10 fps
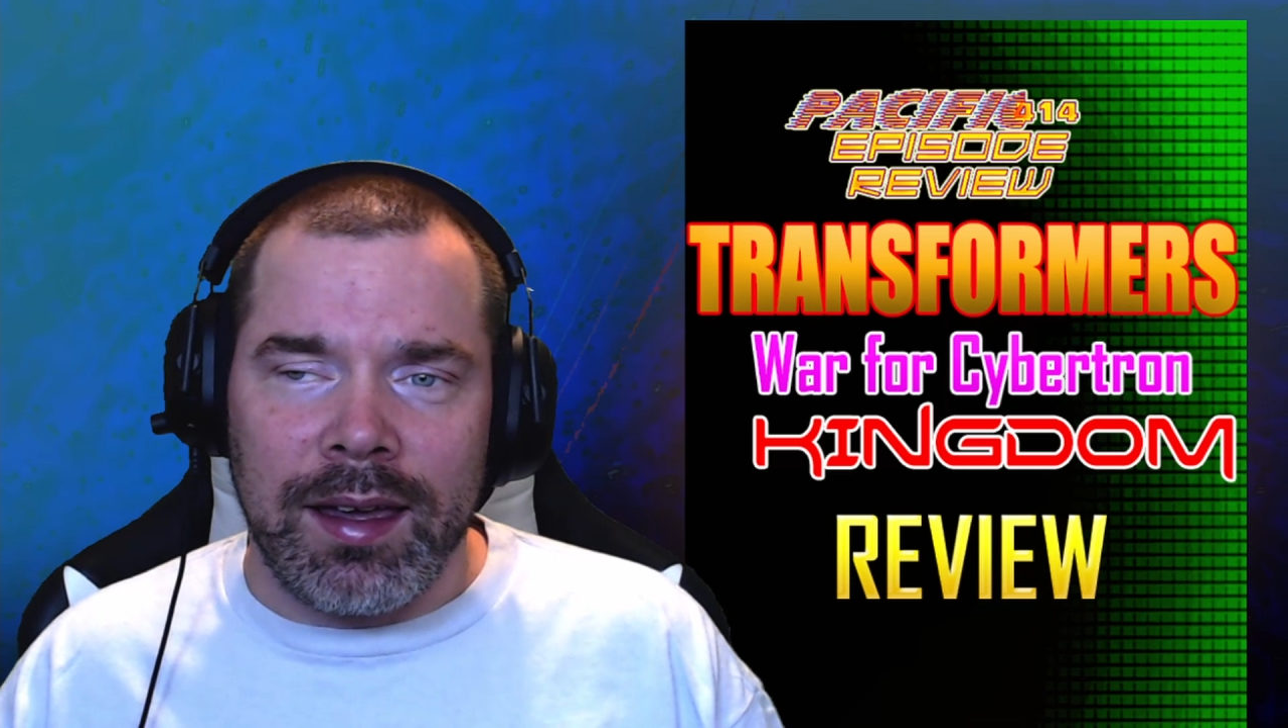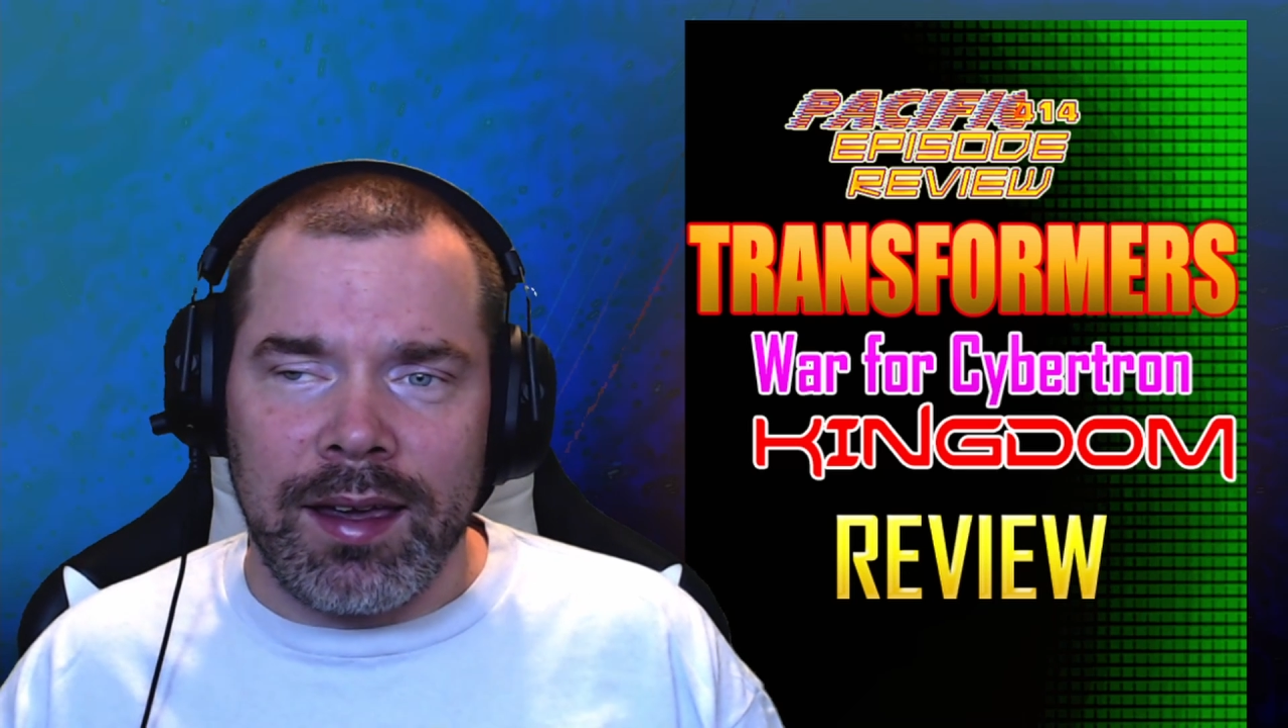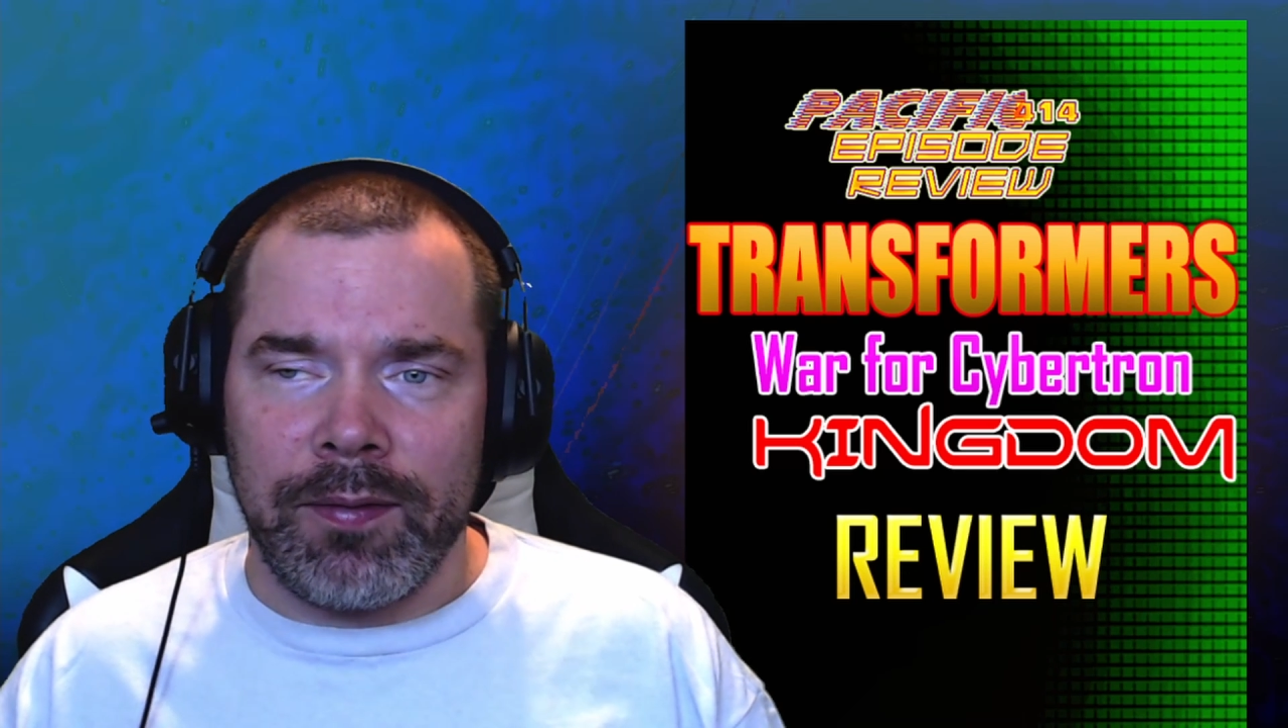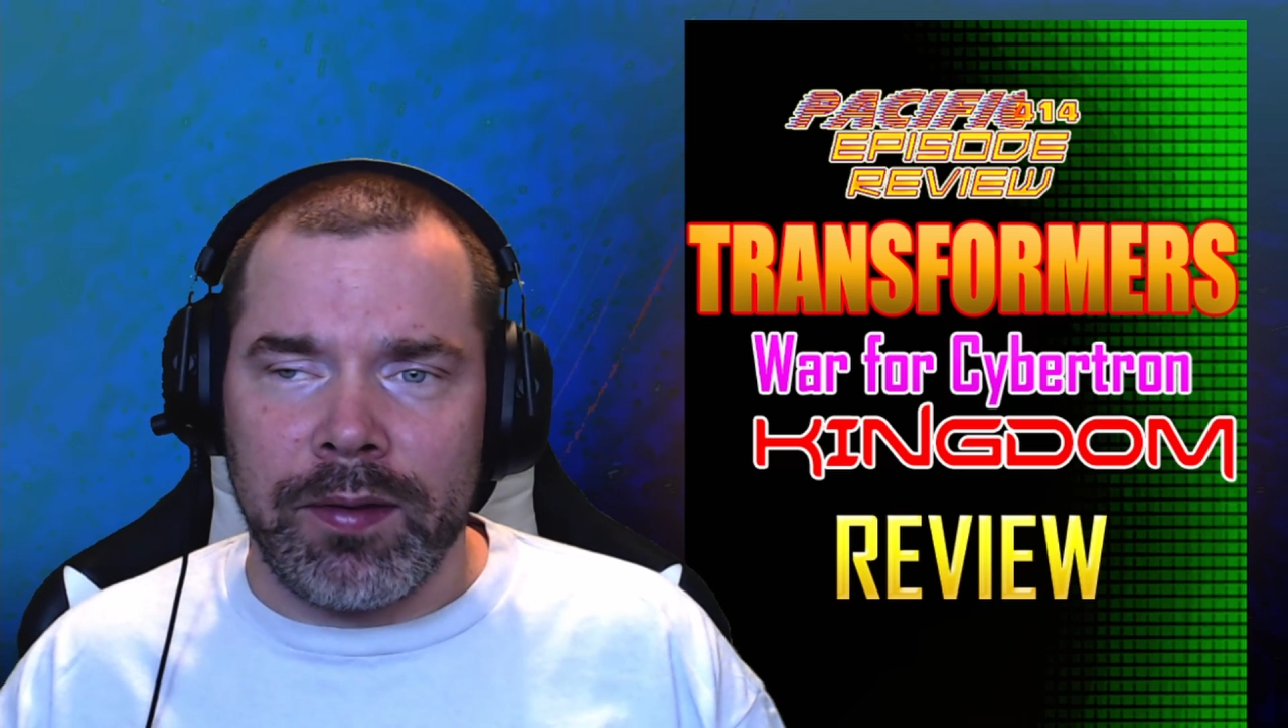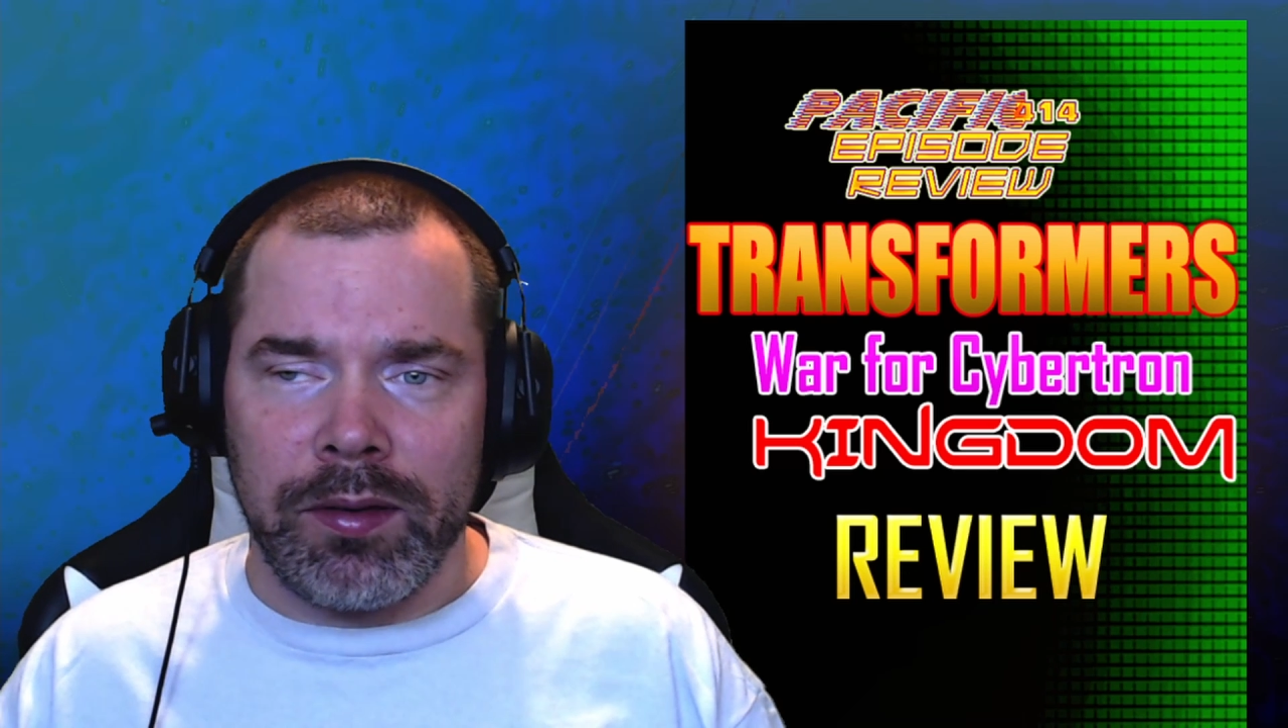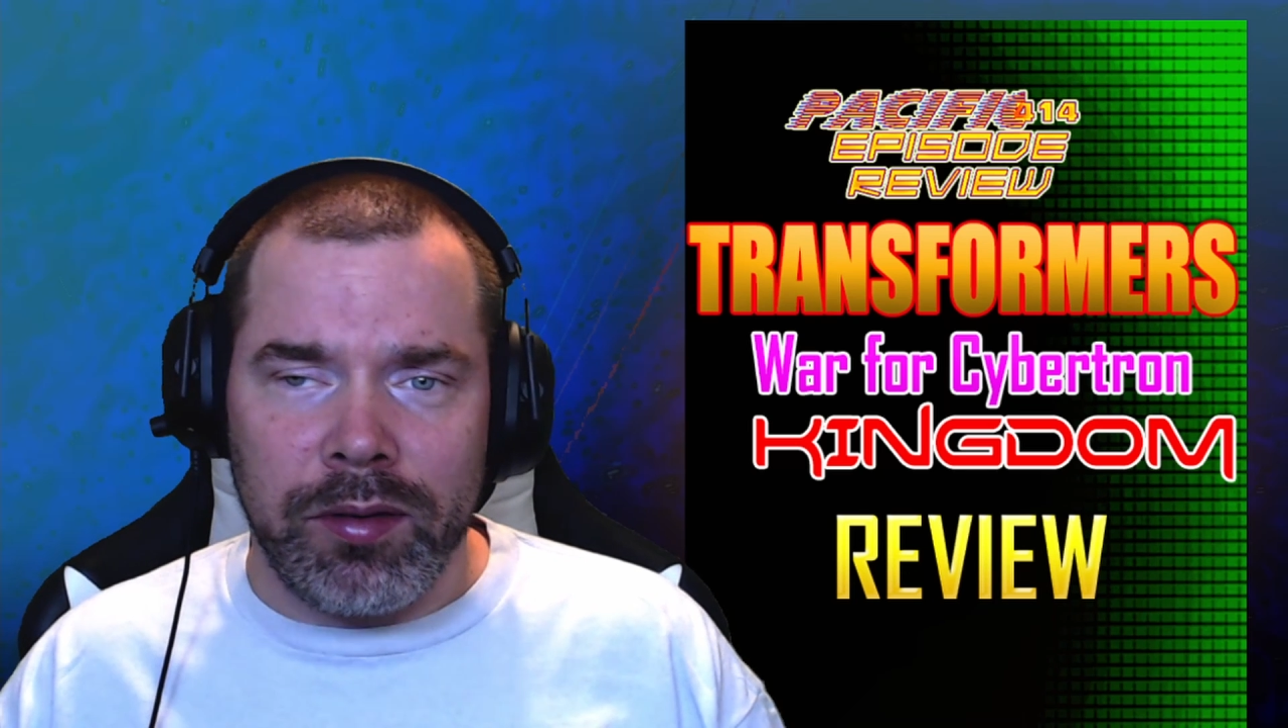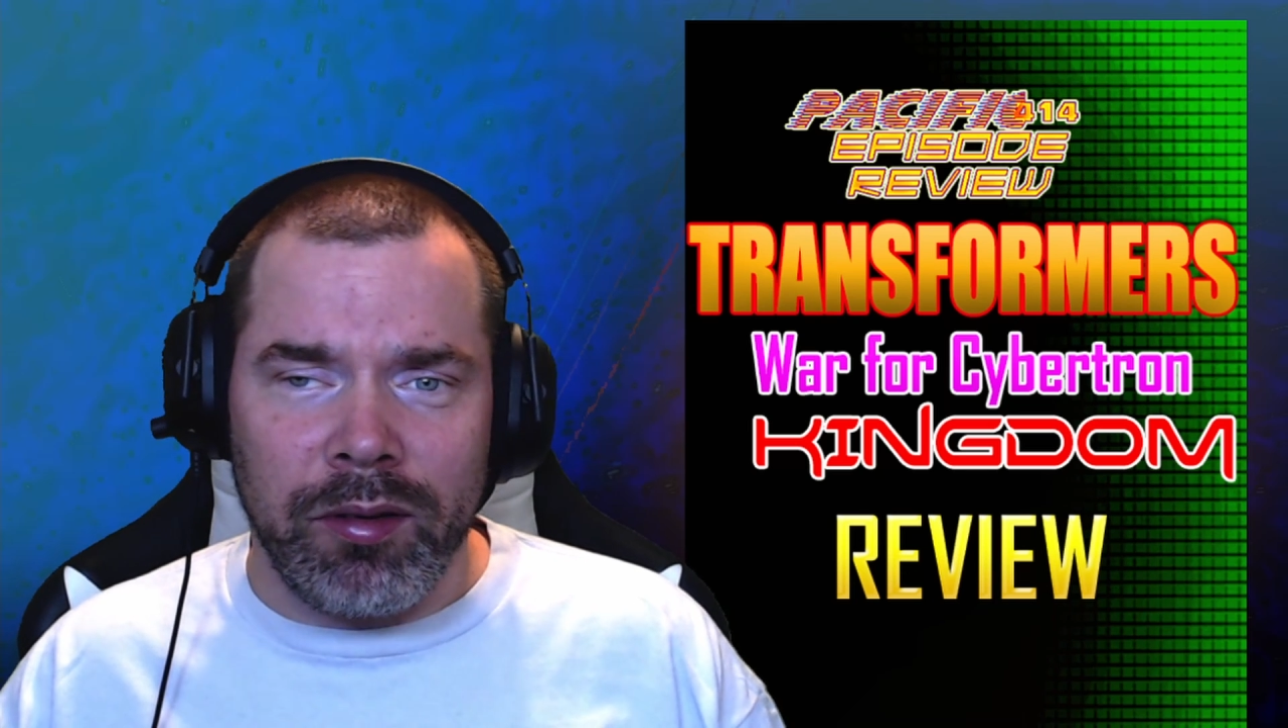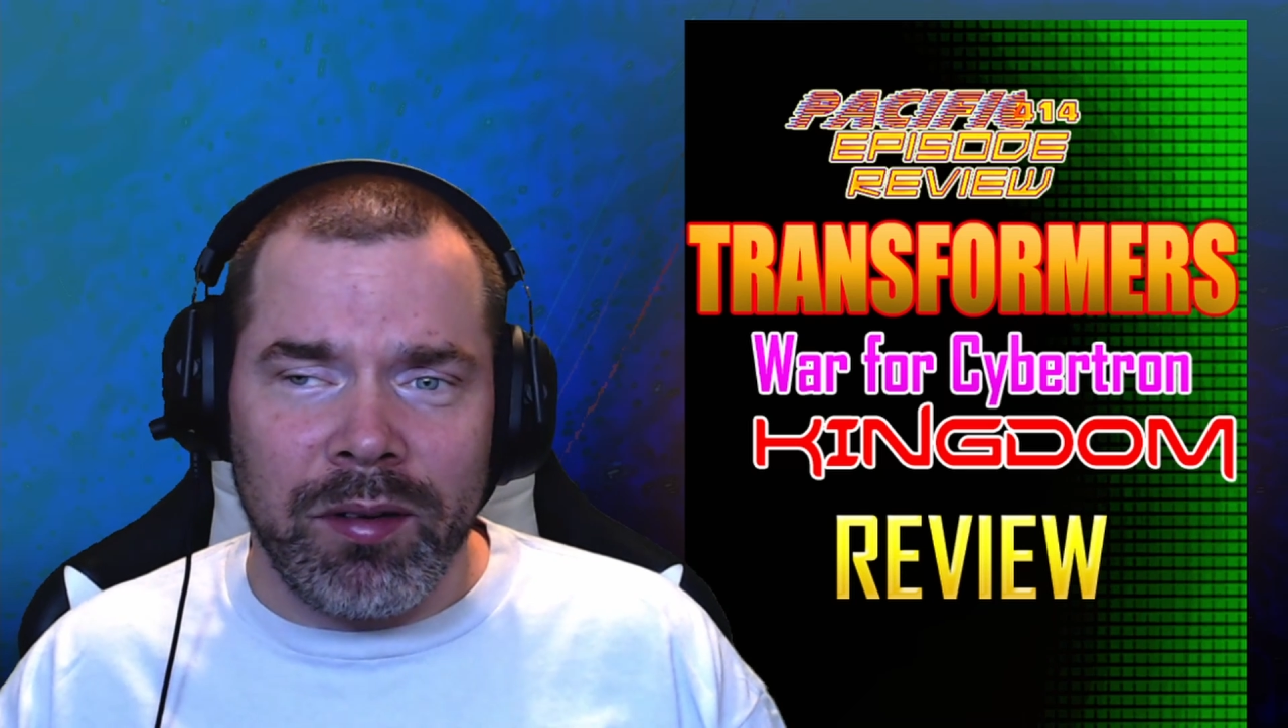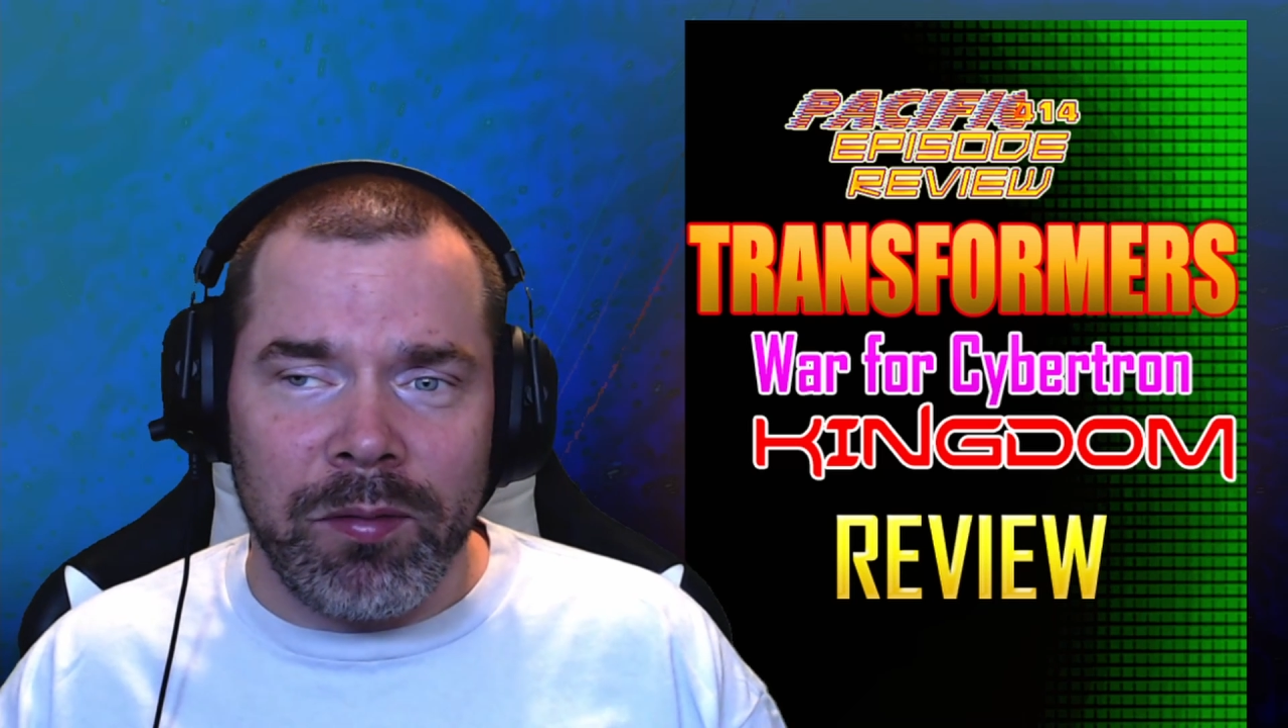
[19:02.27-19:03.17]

if you do